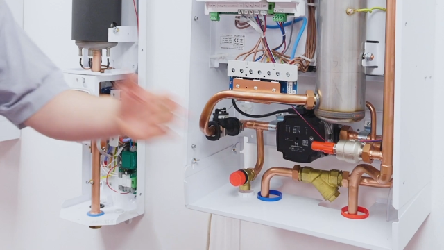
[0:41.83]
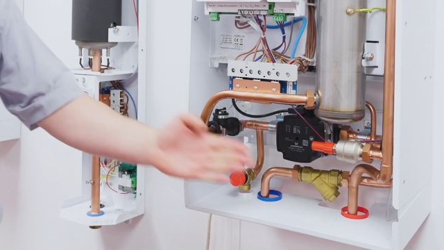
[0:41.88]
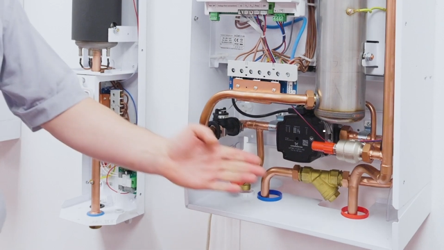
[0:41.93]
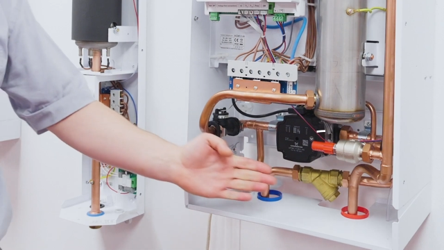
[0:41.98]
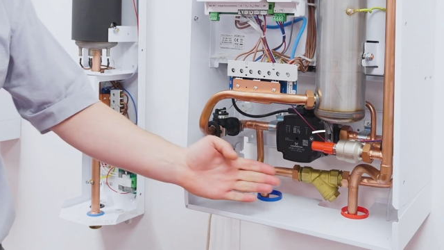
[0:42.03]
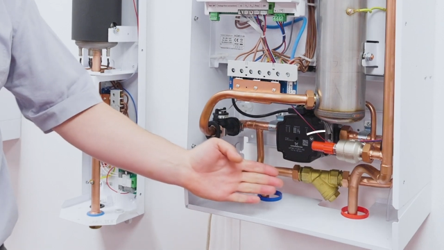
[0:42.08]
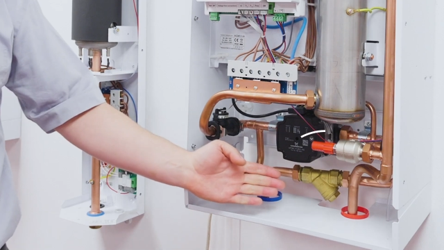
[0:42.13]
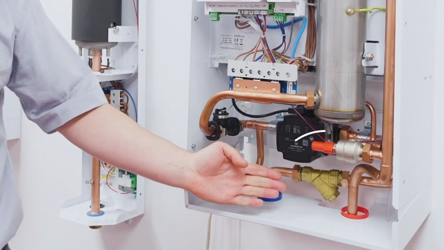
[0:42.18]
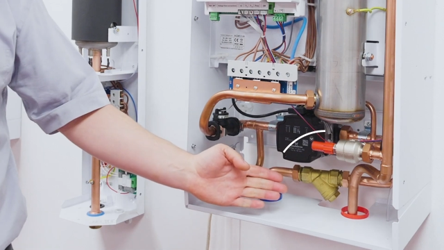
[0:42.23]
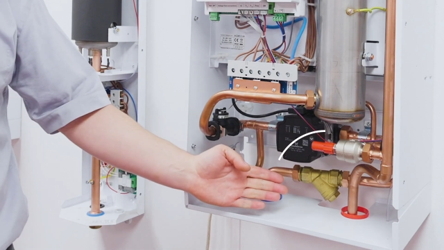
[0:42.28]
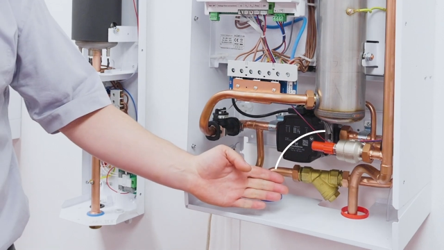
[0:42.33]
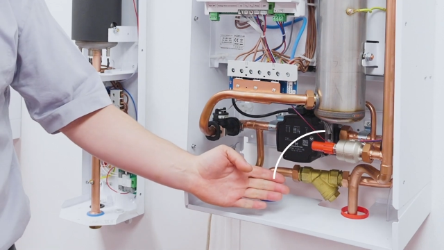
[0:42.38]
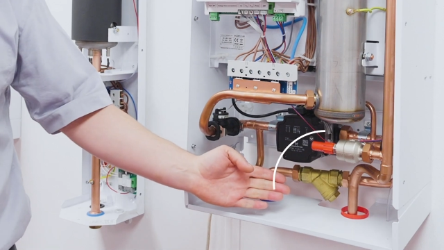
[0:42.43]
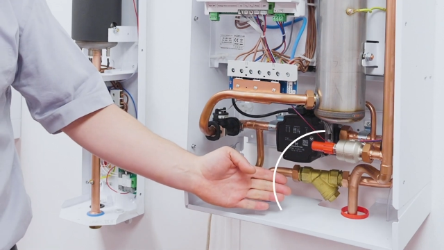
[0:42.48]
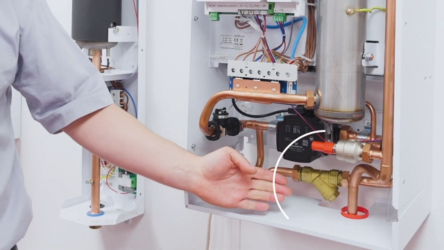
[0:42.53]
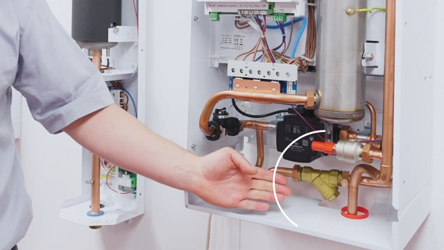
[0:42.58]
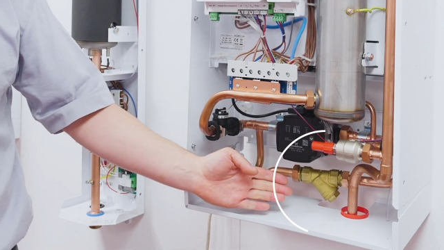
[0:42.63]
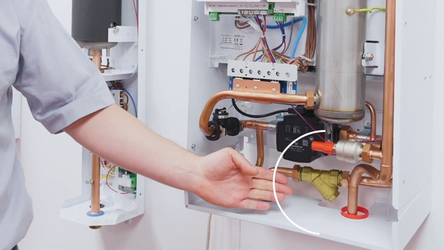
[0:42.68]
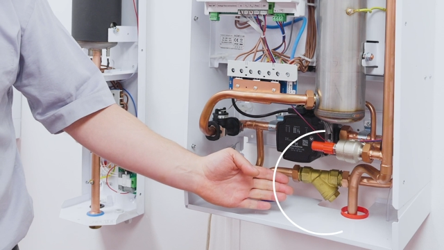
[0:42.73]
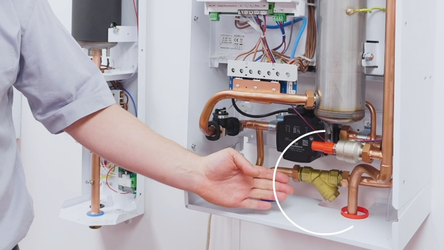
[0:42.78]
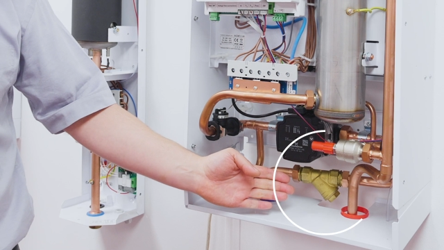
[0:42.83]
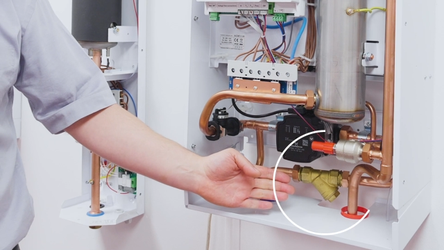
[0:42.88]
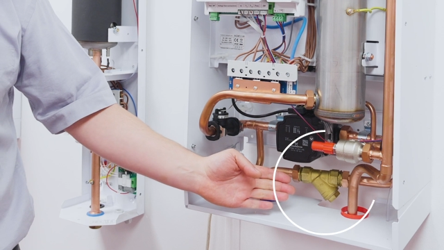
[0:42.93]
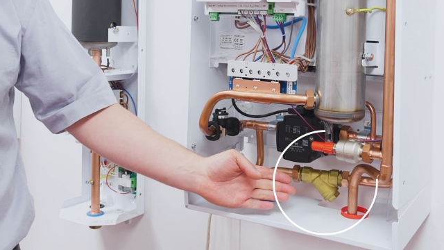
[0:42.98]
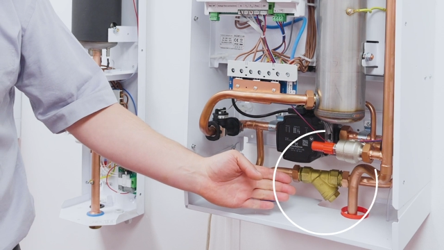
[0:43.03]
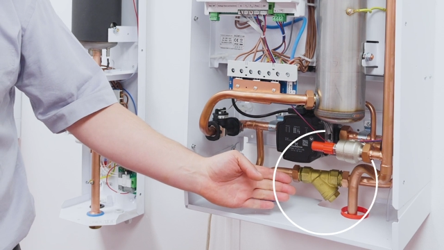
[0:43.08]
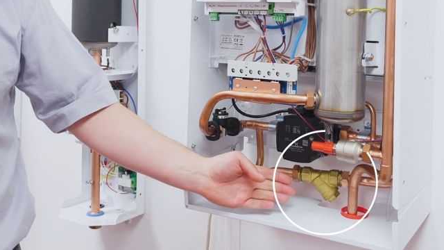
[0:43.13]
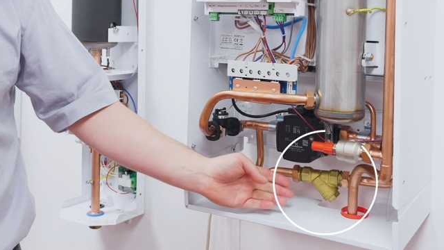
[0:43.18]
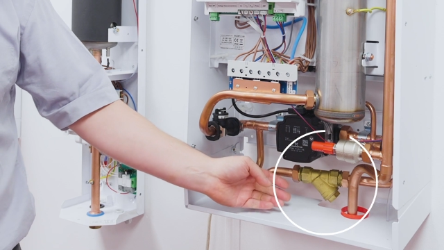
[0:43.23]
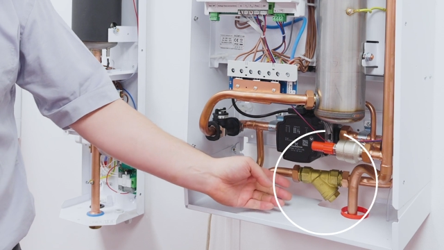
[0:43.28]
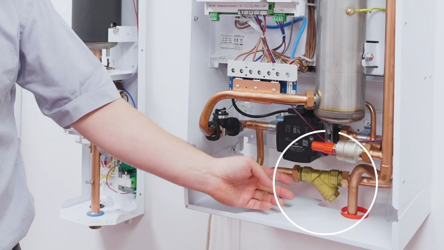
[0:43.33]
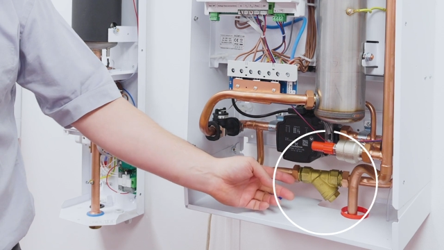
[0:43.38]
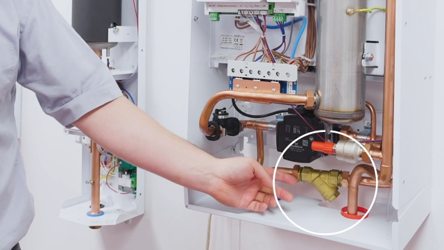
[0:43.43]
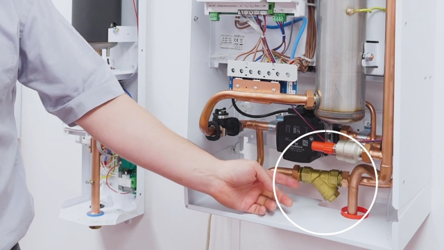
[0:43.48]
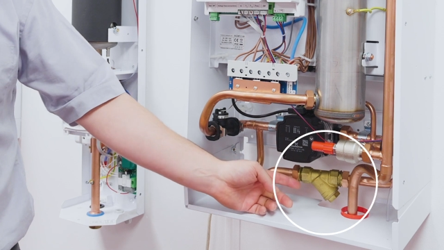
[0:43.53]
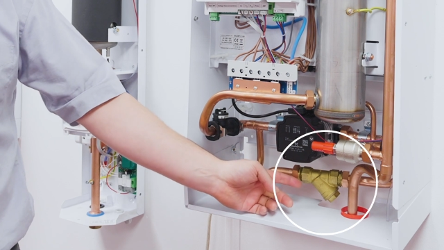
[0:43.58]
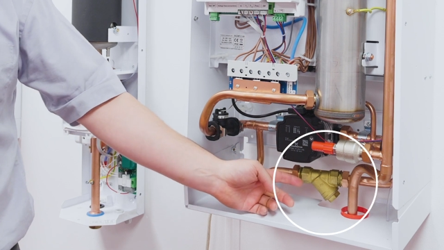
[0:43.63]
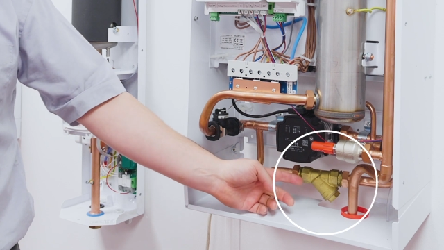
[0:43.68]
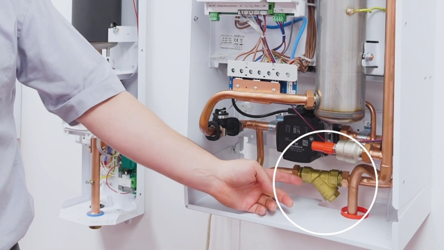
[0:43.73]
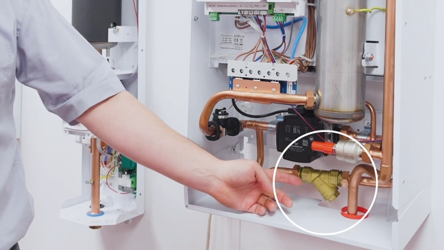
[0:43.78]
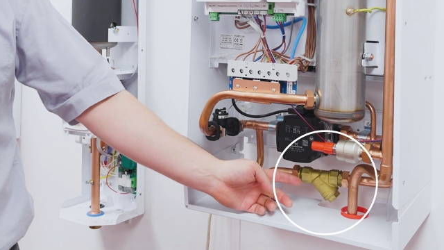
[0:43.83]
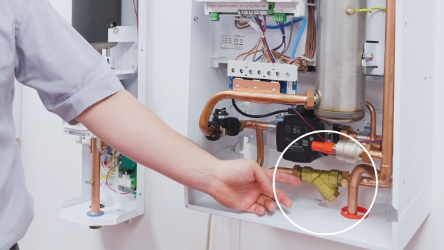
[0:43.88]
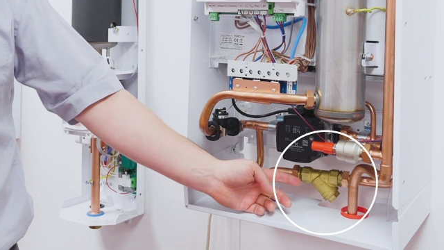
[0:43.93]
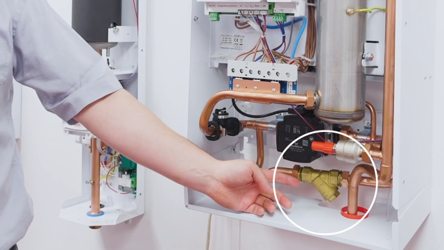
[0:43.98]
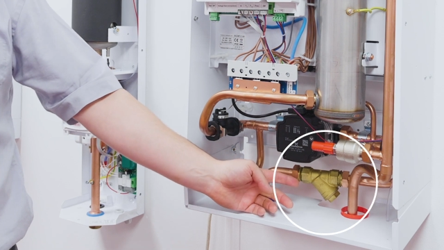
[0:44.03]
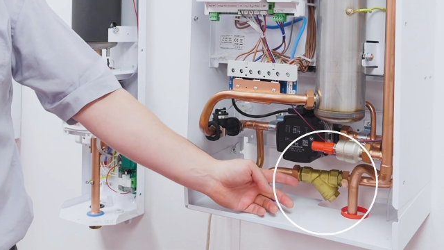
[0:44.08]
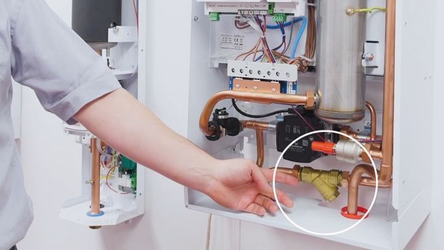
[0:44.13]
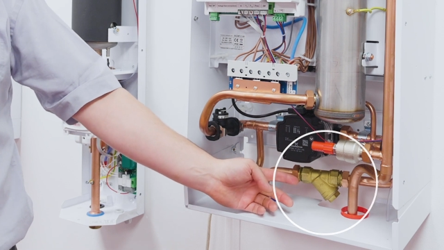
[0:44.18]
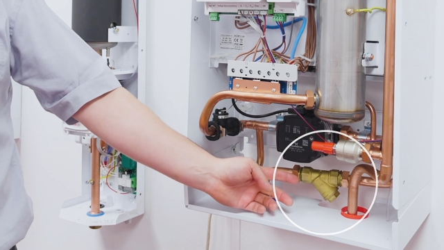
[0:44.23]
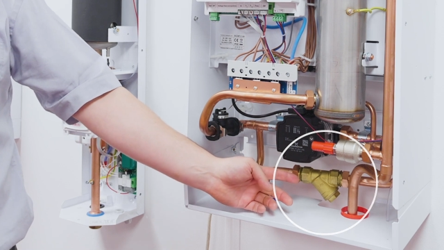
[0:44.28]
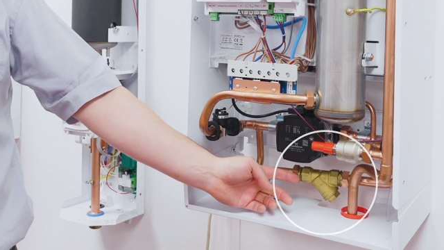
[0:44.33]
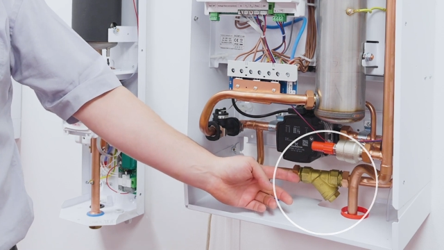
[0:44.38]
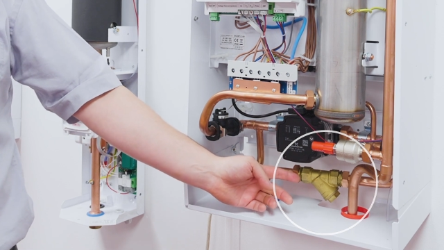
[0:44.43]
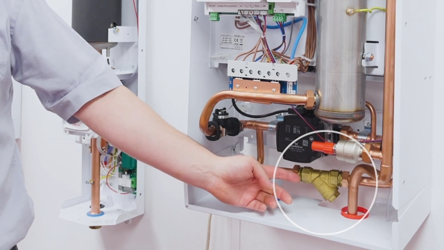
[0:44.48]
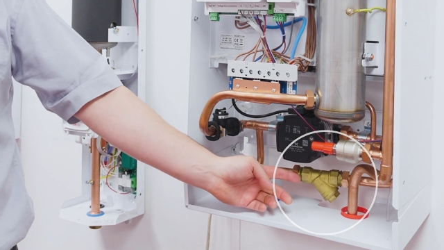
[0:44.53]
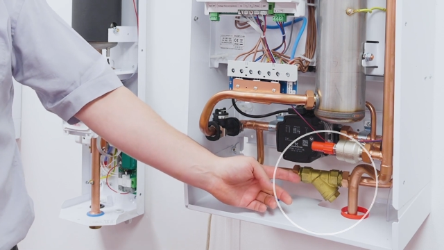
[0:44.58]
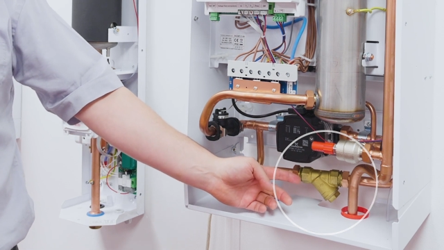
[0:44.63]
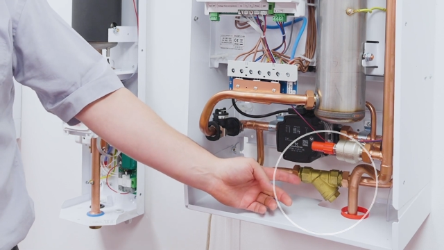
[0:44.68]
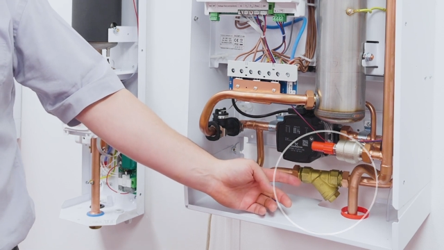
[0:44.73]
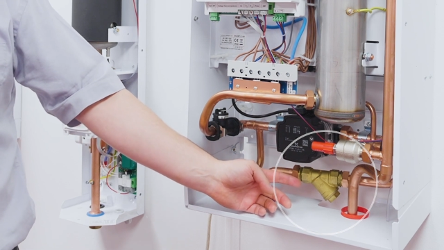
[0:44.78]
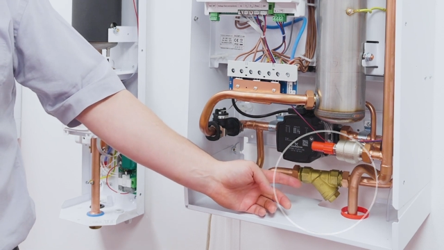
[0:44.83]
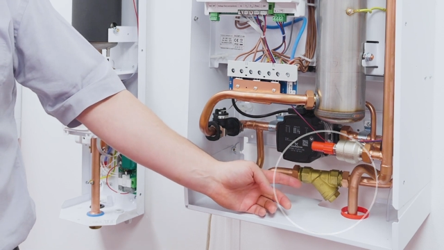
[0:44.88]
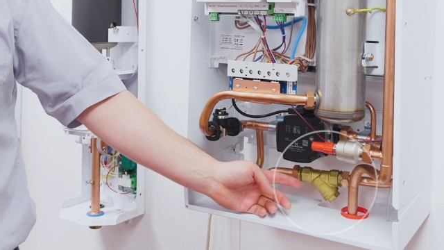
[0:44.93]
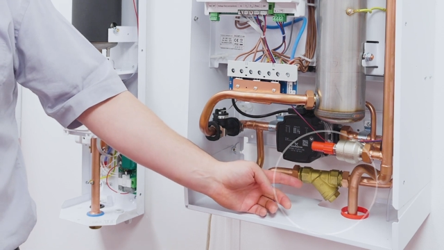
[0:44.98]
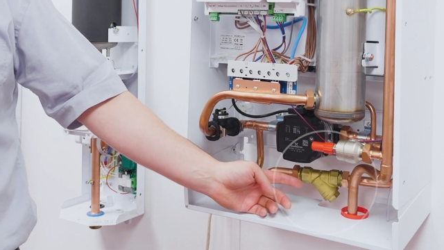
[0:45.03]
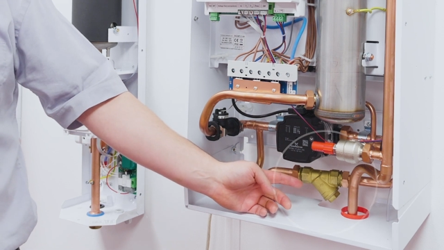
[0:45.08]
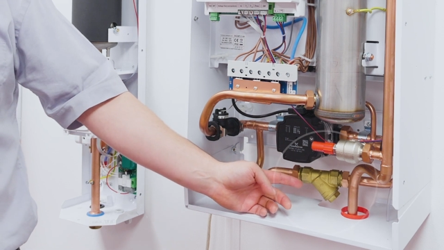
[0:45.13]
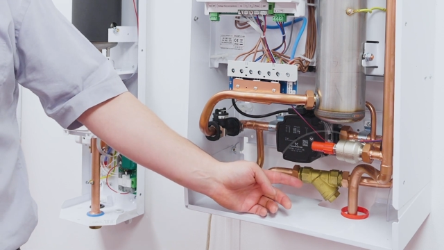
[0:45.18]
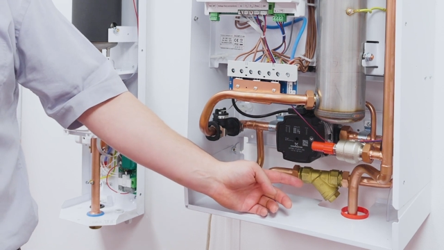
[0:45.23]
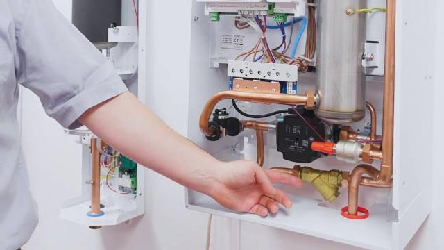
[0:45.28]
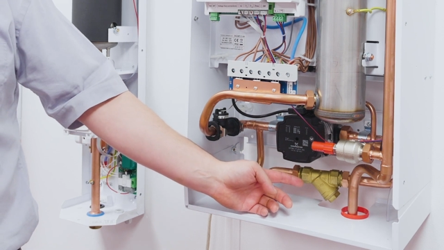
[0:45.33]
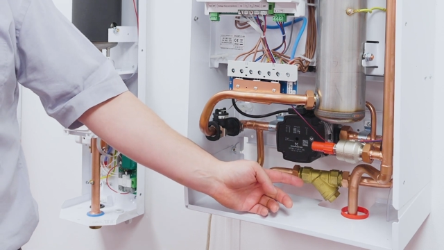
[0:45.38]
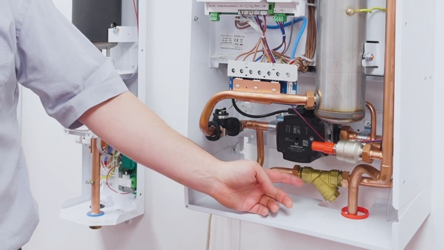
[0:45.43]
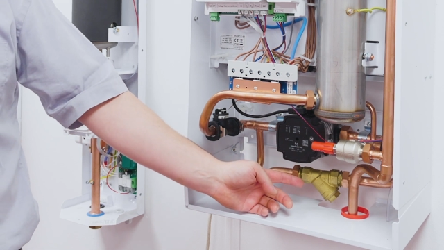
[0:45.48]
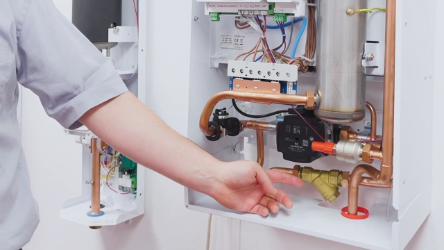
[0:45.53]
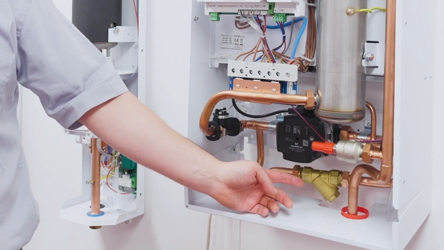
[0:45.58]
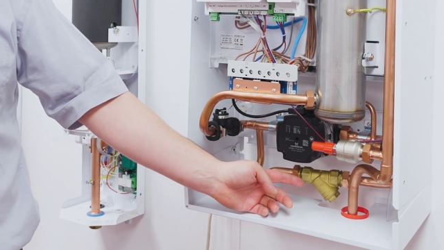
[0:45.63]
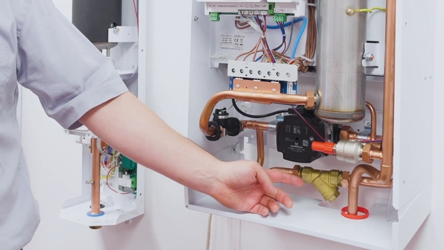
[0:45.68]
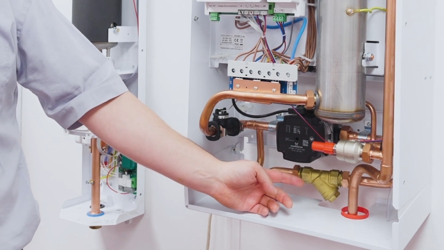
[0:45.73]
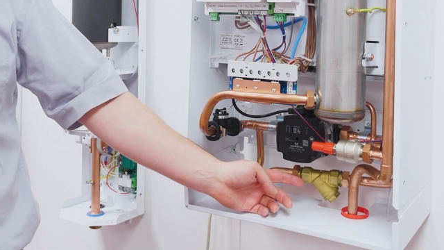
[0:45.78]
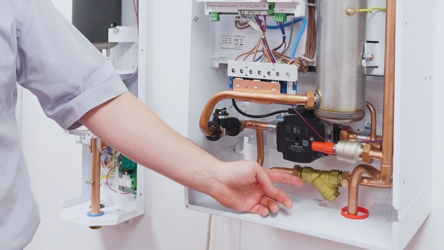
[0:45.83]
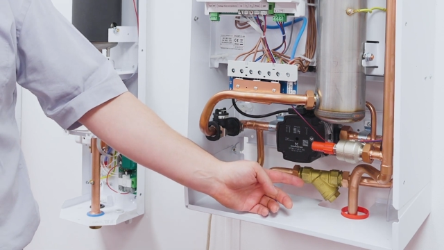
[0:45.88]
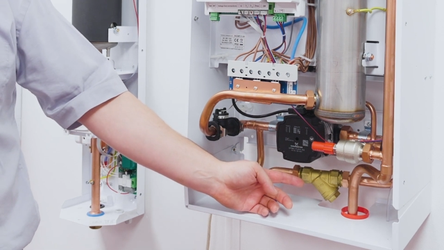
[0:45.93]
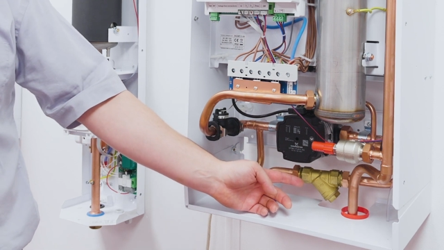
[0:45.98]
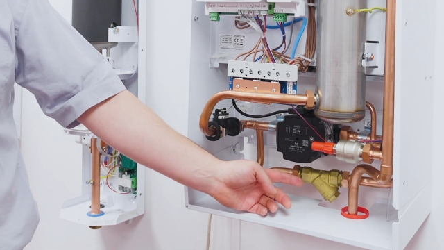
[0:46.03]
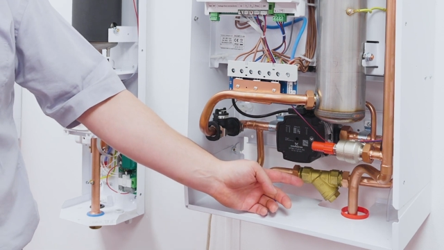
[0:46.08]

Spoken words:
No face is visible, so there are no lips to read.